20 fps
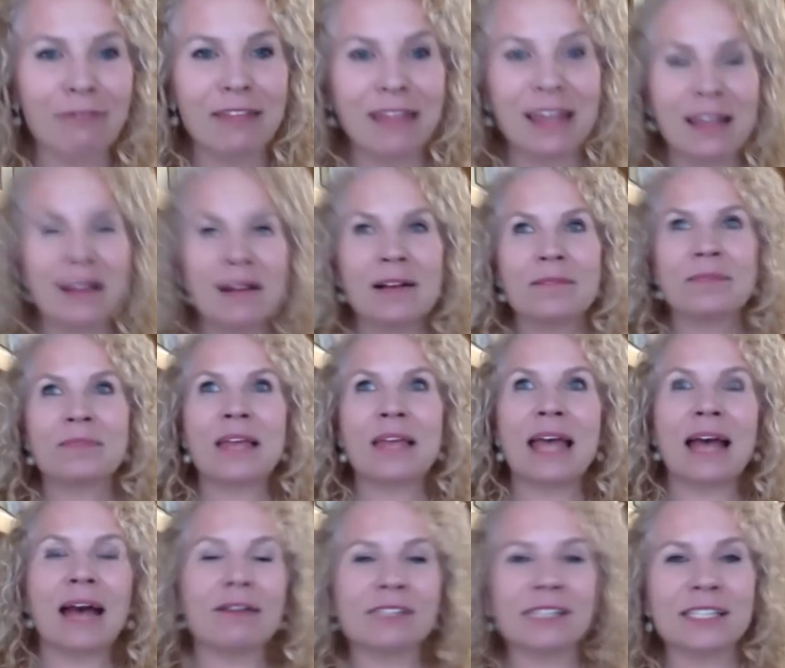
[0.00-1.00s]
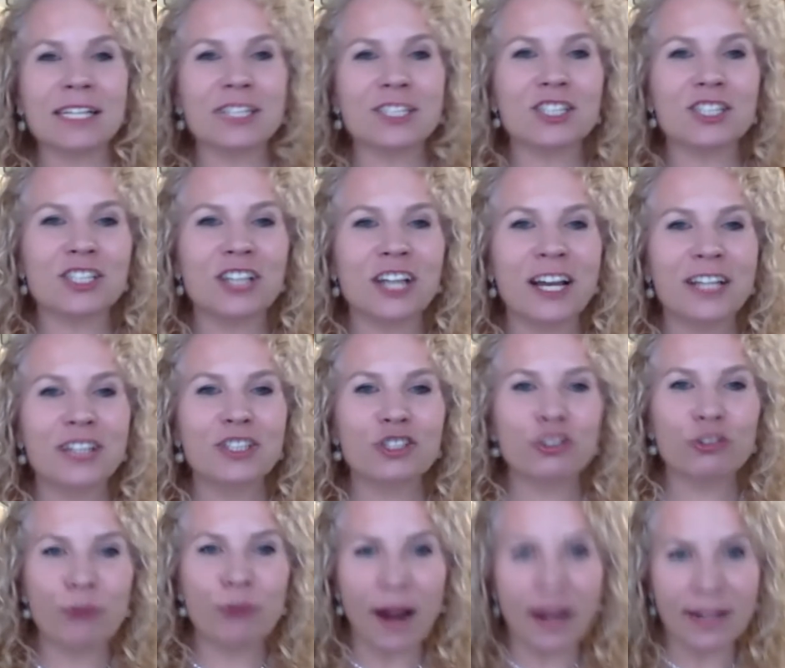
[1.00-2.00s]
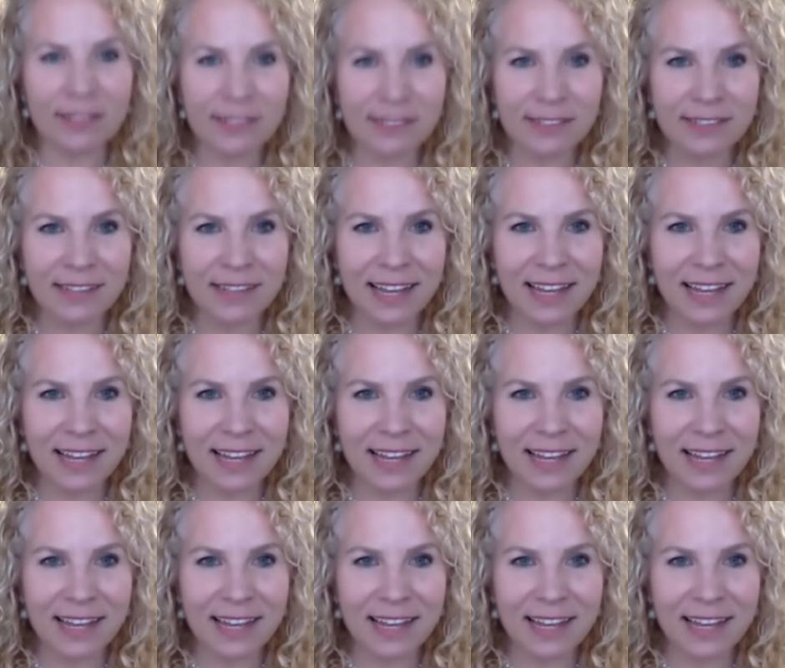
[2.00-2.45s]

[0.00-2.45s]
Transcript: They they have such trust